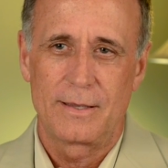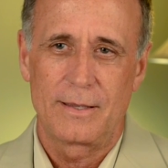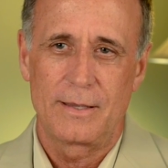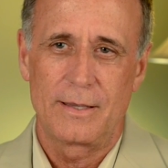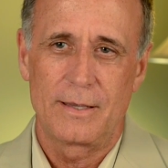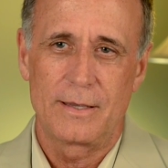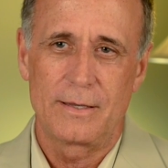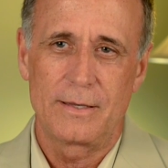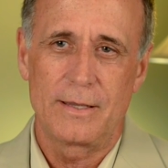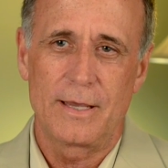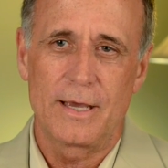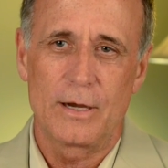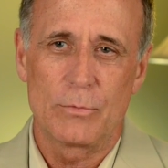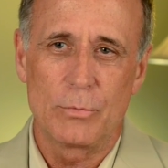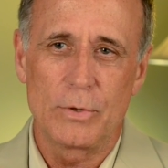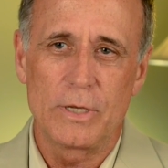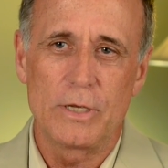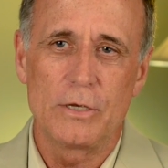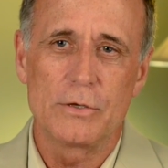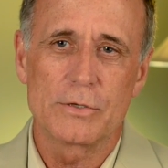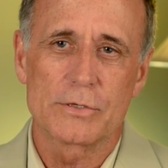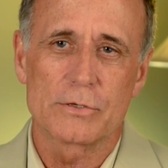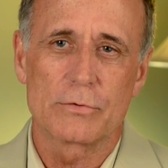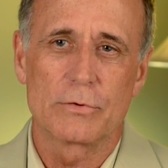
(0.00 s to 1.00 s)
And yeah, we
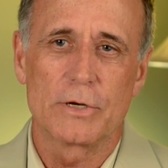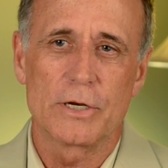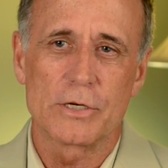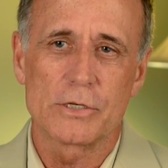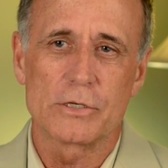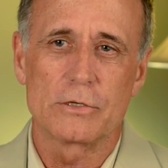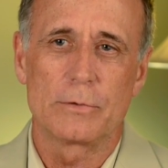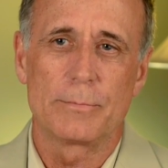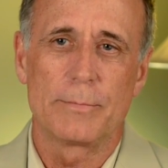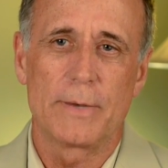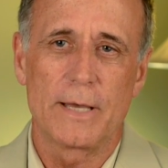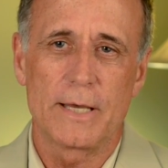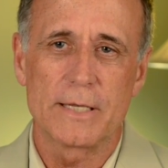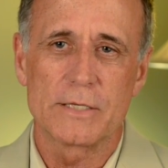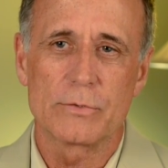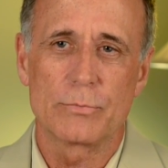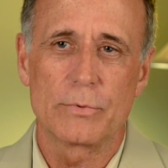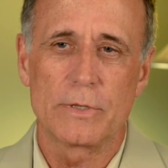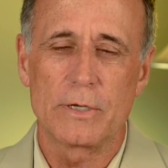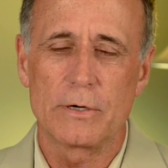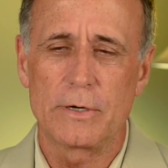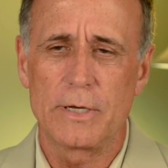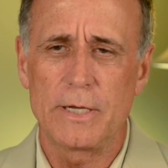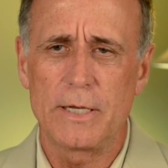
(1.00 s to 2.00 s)
use traditional meds
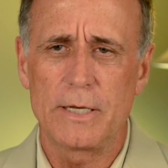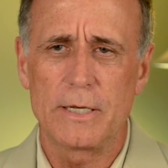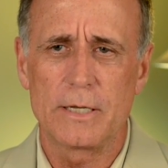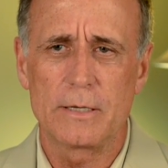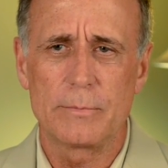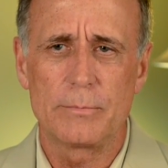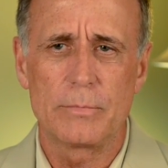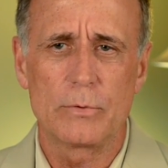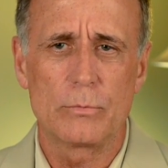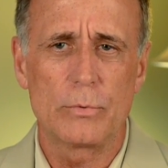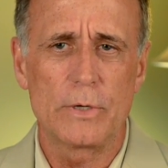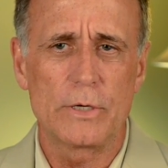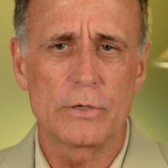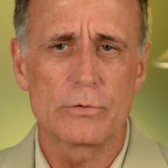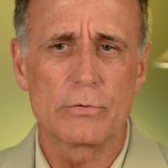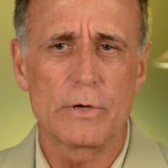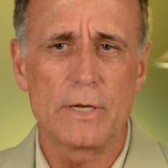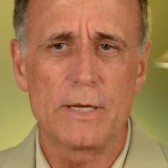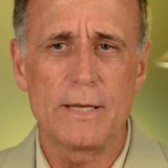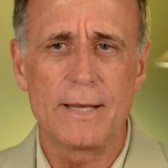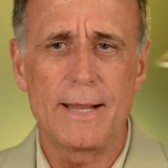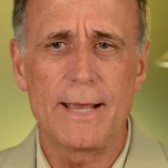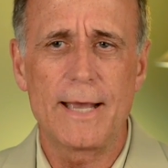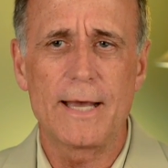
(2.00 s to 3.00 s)
when they're needed, but we
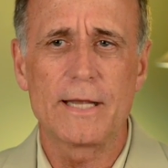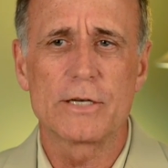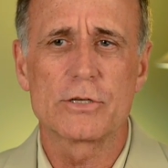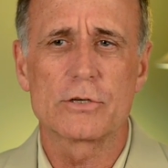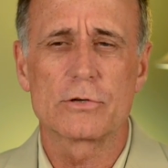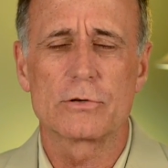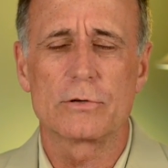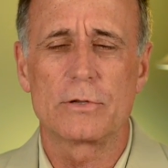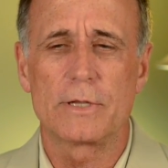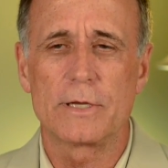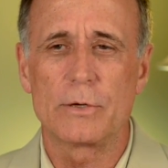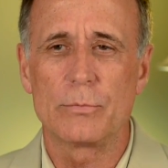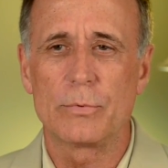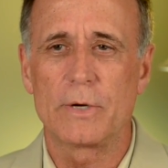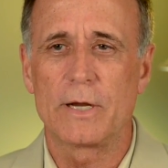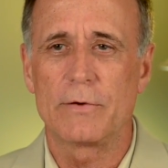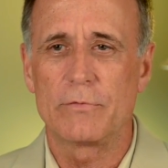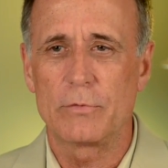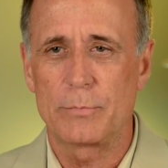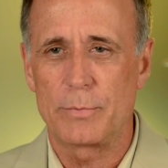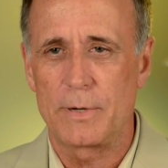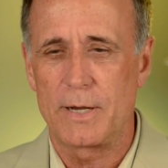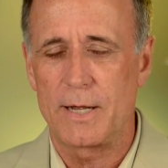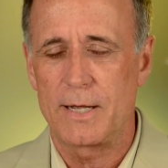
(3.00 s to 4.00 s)
treat naturally
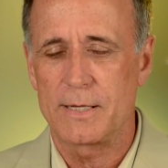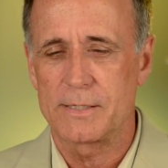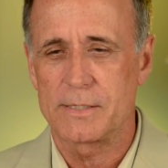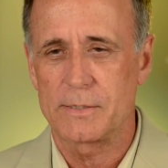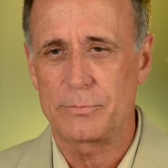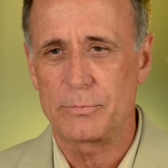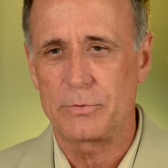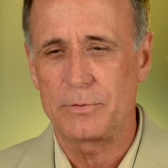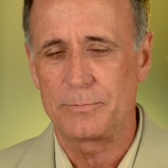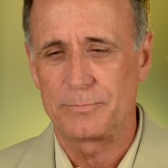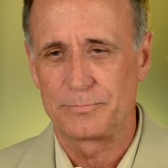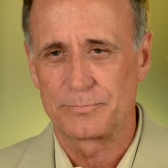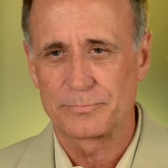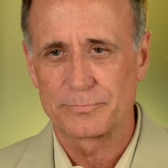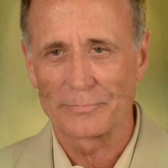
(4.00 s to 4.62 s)
whenever possible.